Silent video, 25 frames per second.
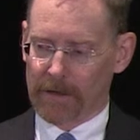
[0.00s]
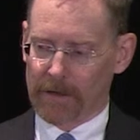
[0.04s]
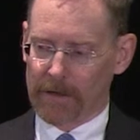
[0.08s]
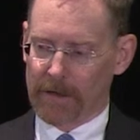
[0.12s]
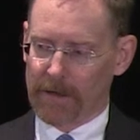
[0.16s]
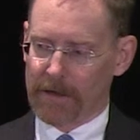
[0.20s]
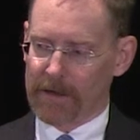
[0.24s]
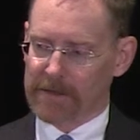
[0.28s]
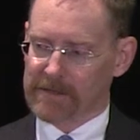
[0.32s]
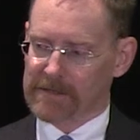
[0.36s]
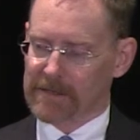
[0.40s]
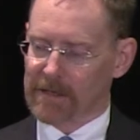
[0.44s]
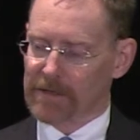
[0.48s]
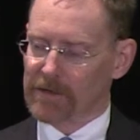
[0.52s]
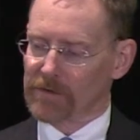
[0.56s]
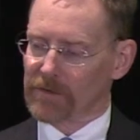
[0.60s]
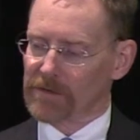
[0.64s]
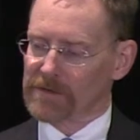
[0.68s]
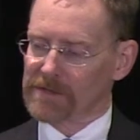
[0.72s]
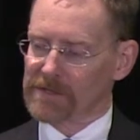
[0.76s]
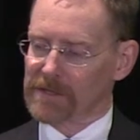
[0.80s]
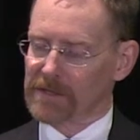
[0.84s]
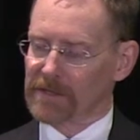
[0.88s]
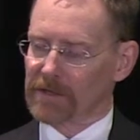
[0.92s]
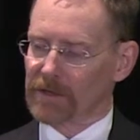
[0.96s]
It's
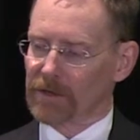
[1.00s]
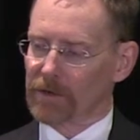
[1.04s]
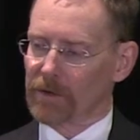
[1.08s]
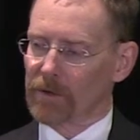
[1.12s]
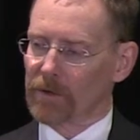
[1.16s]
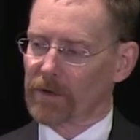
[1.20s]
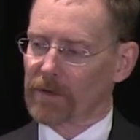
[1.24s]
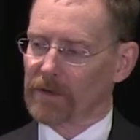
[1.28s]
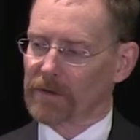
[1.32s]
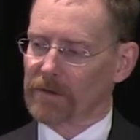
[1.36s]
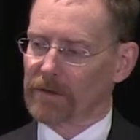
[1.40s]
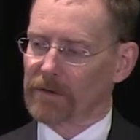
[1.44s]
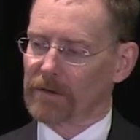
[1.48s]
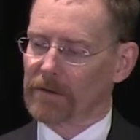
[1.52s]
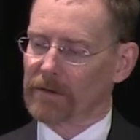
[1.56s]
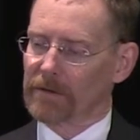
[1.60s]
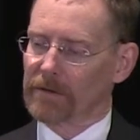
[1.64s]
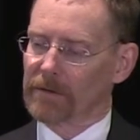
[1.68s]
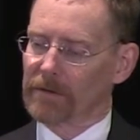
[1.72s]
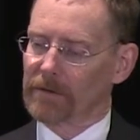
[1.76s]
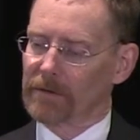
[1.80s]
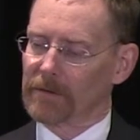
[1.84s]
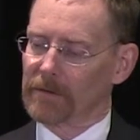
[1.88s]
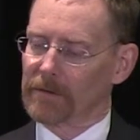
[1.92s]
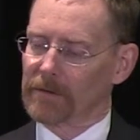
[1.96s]
interesting to look at
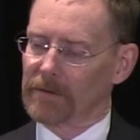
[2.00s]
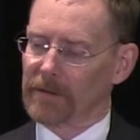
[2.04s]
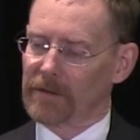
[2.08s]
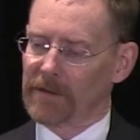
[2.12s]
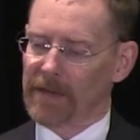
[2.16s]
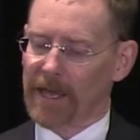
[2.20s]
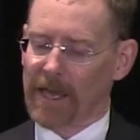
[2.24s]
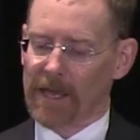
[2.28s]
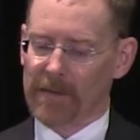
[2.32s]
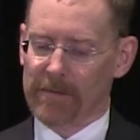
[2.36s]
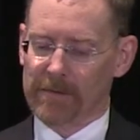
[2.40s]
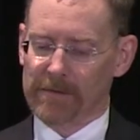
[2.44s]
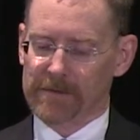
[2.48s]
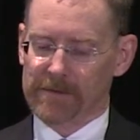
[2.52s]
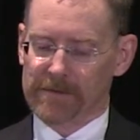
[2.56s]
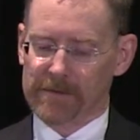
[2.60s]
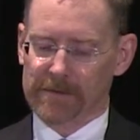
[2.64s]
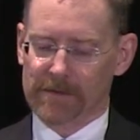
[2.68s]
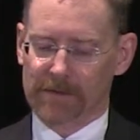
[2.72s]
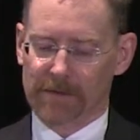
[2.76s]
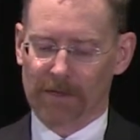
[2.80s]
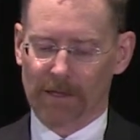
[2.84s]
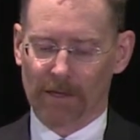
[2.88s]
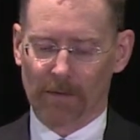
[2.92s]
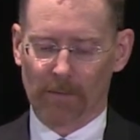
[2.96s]
the neighbours
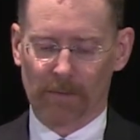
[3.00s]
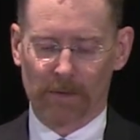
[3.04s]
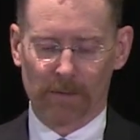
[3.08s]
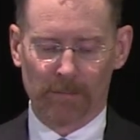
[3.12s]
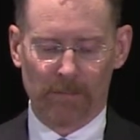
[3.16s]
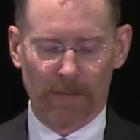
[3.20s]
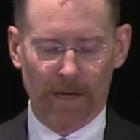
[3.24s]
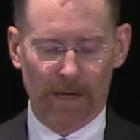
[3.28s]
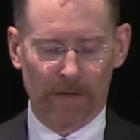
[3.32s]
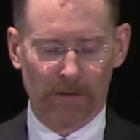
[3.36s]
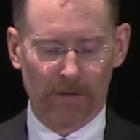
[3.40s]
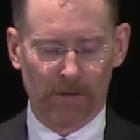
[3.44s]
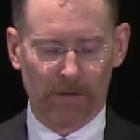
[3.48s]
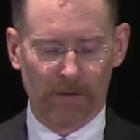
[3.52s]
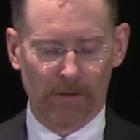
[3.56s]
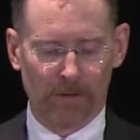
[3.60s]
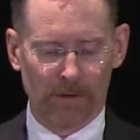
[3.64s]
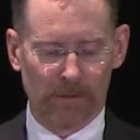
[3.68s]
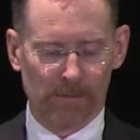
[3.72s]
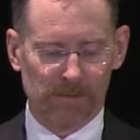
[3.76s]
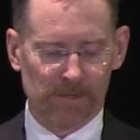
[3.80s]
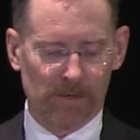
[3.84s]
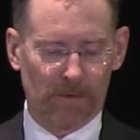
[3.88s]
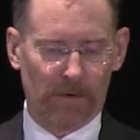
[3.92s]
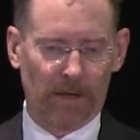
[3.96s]
thing. We bandied
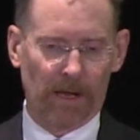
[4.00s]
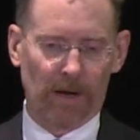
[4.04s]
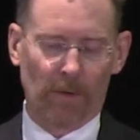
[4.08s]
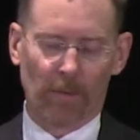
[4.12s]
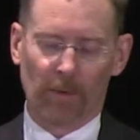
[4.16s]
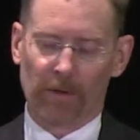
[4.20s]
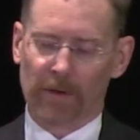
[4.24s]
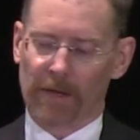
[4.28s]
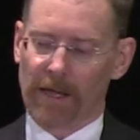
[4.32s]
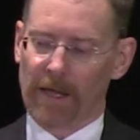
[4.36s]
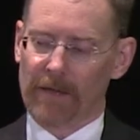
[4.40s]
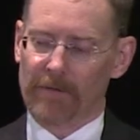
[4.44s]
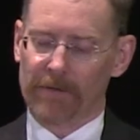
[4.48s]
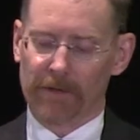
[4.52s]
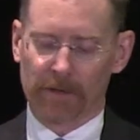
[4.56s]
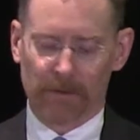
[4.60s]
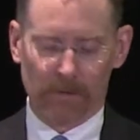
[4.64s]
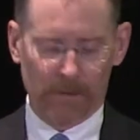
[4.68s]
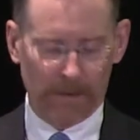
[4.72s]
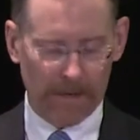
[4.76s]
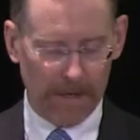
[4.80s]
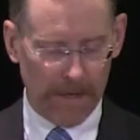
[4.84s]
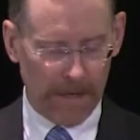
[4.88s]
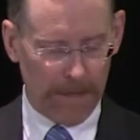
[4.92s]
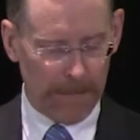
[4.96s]
terms around and what have you.